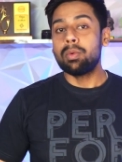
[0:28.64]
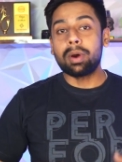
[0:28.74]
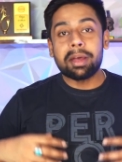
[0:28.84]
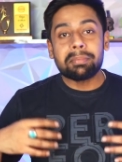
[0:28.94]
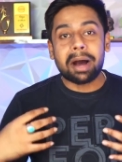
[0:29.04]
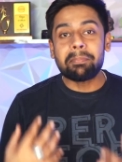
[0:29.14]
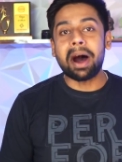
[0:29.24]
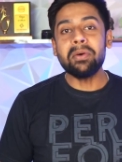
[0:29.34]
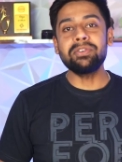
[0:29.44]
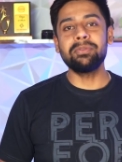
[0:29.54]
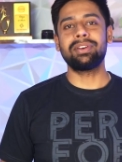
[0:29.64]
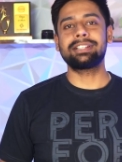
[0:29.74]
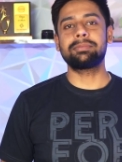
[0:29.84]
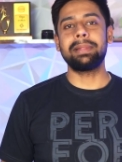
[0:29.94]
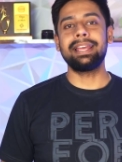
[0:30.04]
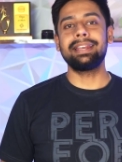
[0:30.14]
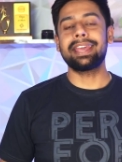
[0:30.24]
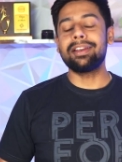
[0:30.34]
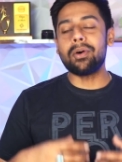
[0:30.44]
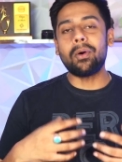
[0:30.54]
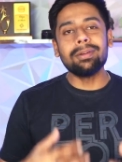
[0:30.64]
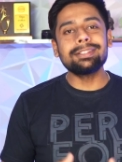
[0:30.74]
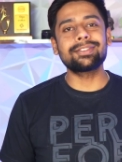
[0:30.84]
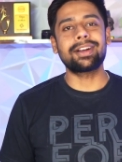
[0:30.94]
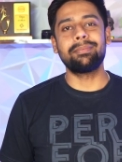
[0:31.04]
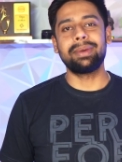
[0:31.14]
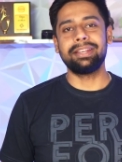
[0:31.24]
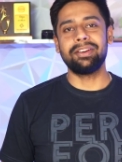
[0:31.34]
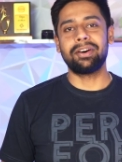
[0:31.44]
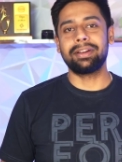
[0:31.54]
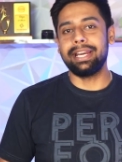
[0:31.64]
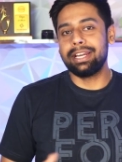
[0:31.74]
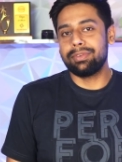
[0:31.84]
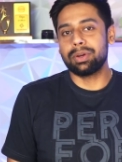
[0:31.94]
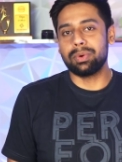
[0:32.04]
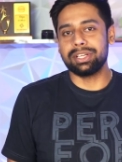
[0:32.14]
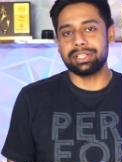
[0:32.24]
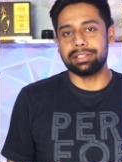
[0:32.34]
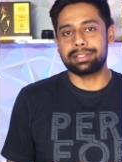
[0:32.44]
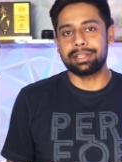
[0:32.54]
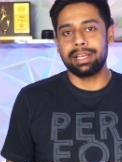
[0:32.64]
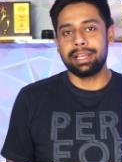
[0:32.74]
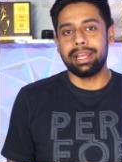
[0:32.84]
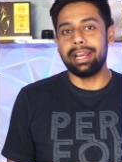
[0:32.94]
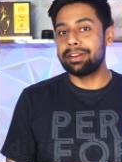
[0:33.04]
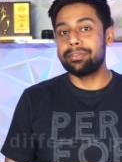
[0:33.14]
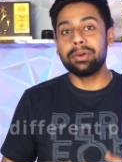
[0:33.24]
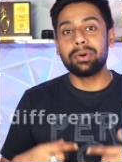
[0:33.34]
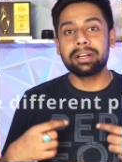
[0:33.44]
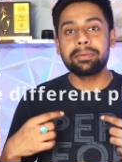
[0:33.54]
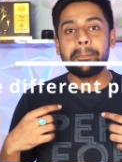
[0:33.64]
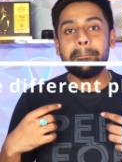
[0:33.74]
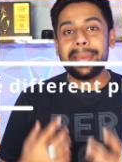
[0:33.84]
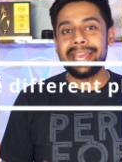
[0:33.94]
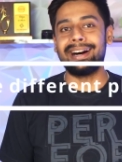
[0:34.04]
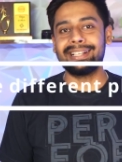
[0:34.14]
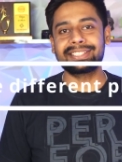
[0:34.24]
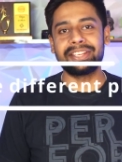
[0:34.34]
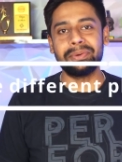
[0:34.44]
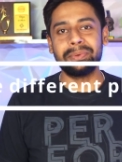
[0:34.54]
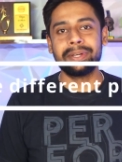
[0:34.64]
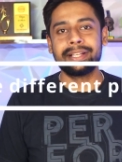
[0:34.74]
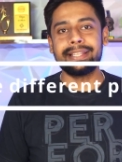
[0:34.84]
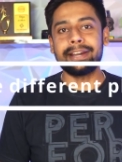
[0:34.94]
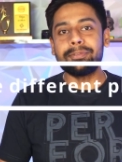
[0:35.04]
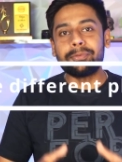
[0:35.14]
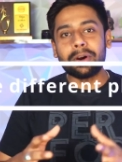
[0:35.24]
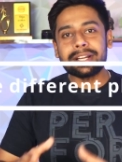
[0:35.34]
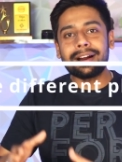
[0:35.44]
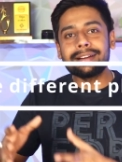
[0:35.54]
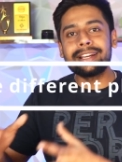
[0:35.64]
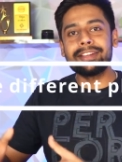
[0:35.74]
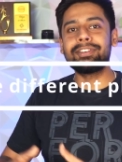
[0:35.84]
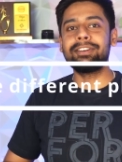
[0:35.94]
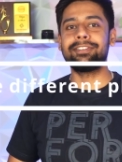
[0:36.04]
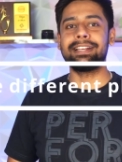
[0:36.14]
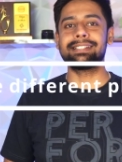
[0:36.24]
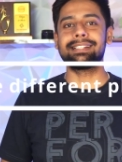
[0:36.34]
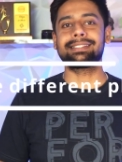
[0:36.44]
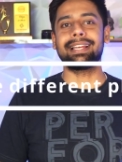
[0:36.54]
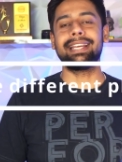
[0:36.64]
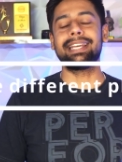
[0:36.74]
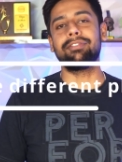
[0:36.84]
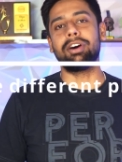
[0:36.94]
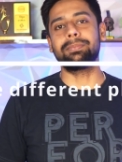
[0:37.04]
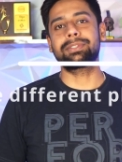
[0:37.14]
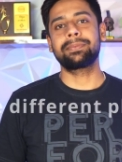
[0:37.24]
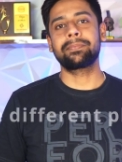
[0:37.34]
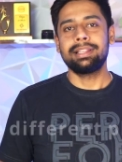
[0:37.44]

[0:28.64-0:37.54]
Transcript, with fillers: What I'm about to explain can also come in your interview questions. Interviewer may ask you that what are the different phases in DevOps.